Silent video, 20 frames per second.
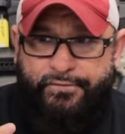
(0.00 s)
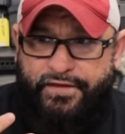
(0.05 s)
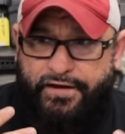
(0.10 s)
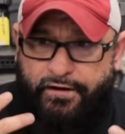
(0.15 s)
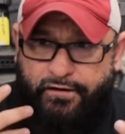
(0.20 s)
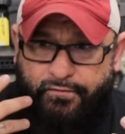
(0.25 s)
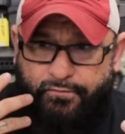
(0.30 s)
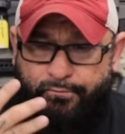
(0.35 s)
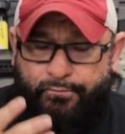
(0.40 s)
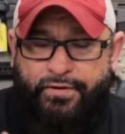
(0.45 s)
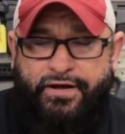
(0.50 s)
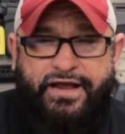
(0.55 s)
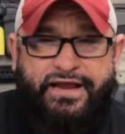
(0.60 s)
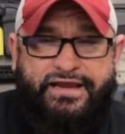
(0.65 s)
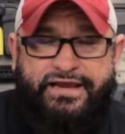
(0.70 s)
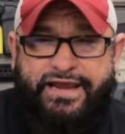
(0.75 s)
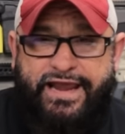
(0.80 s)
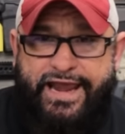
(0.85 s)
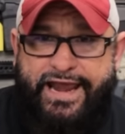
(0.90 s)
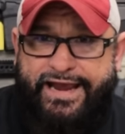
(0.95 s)
they're
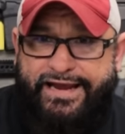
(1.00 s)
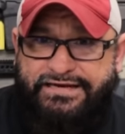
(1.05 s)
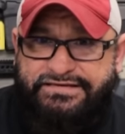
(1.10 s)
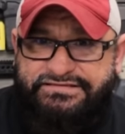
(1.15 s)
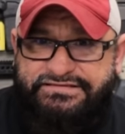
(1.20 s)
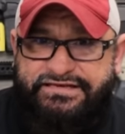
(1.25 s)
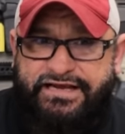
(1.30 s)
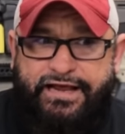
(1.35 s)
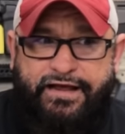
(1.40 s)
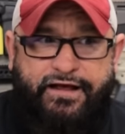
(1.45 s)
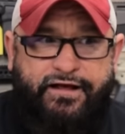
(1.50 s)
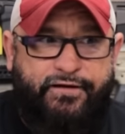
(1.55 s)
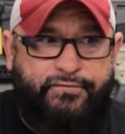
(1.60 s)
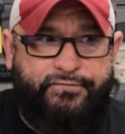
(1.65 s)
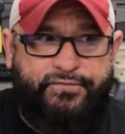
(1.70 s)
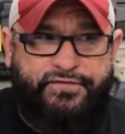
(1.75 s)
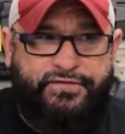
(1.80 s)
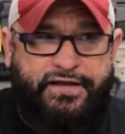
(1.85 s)
buying cans. Um,